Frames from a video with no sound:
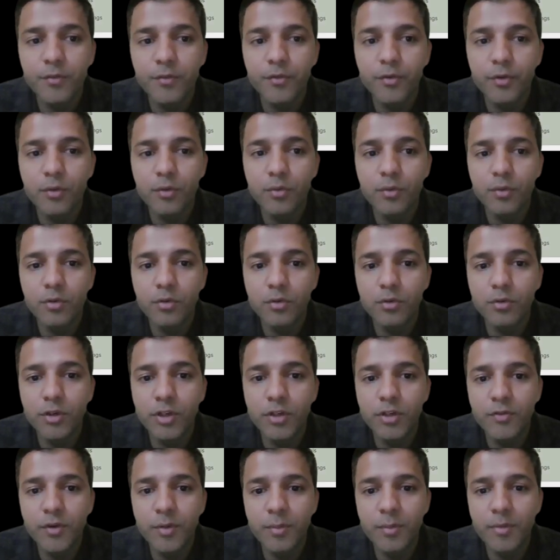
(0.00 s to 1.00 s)
So if you
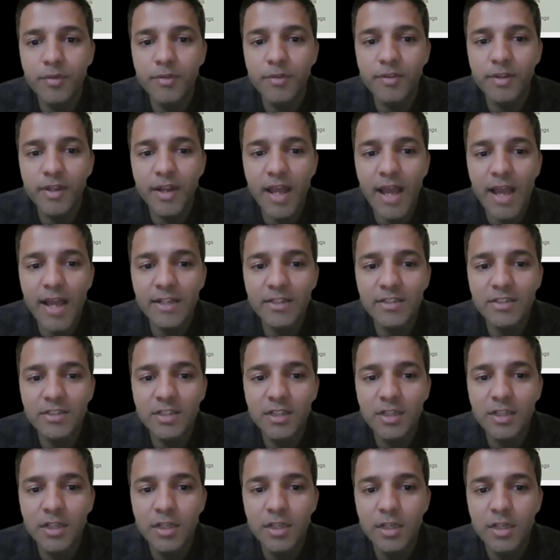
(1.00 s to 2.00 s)
do it from a
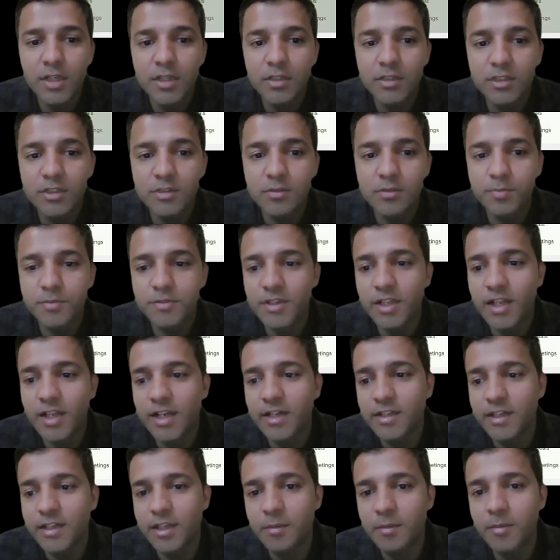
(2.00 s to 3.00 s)
scratch, just
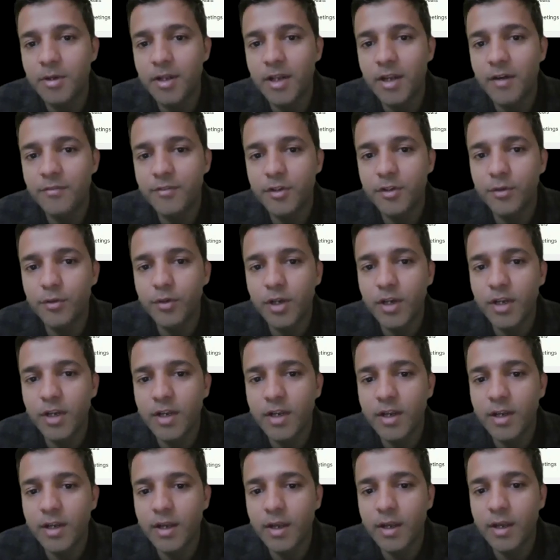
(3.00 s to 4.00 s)
select email after you
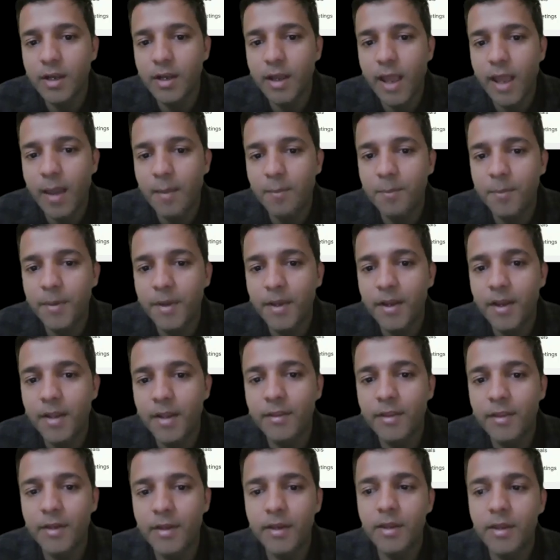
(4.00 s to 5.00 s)
click campaign,
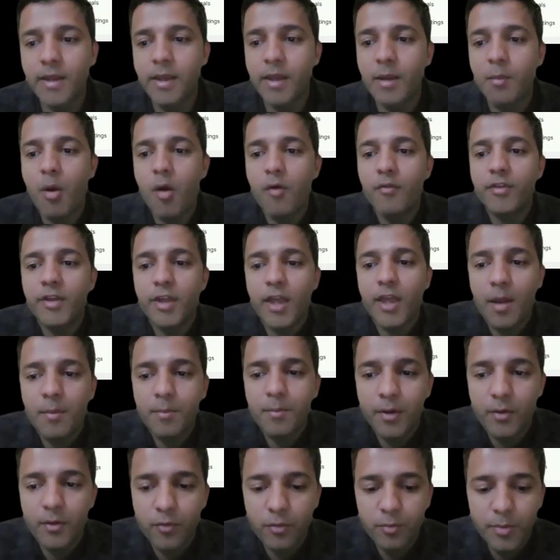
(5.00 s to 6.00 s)
and then the name of the
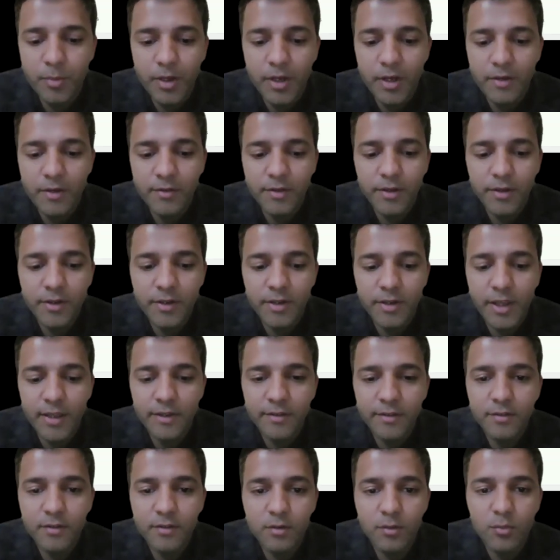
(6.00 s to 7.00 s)
campaign would be, let's say,
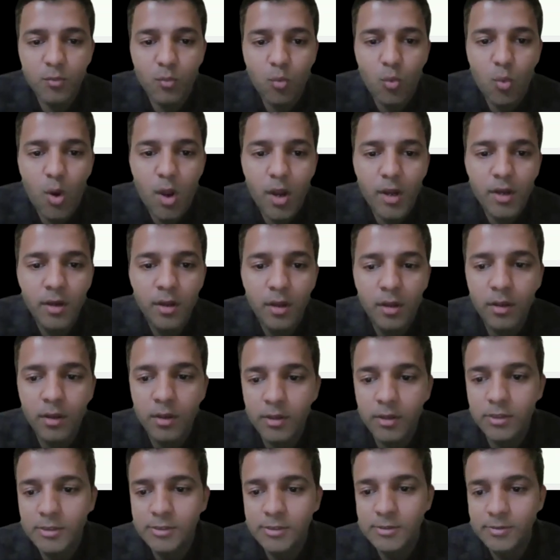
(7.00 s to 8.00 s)
test one,
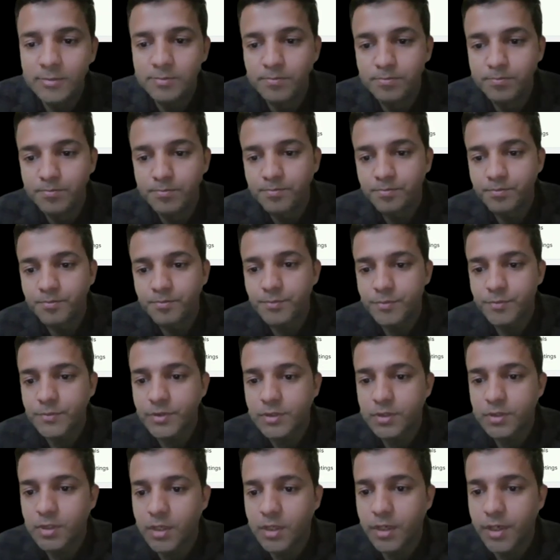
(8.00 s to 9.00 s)

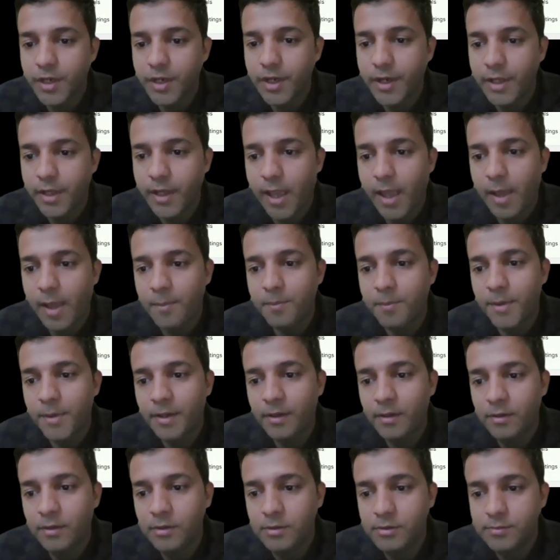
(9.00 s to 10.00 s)
create a
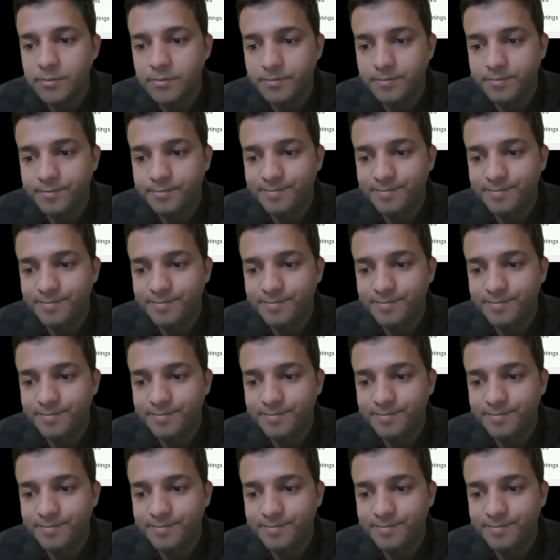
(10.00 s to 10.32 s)
campaign,